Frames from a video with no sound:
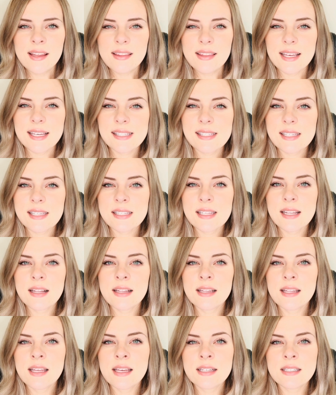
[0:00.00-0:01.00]
this is a
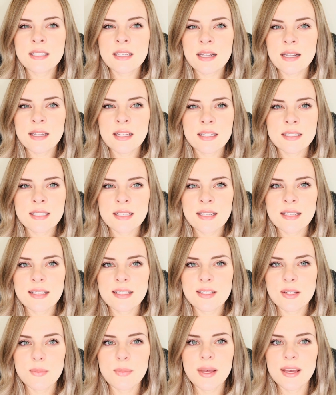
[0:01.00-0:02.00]

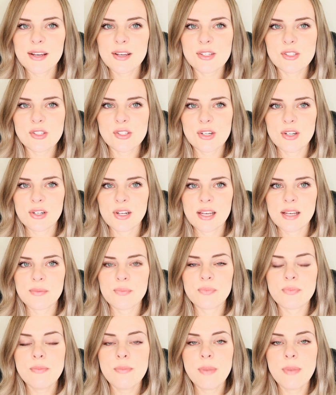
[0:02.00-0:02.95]
little bit concerning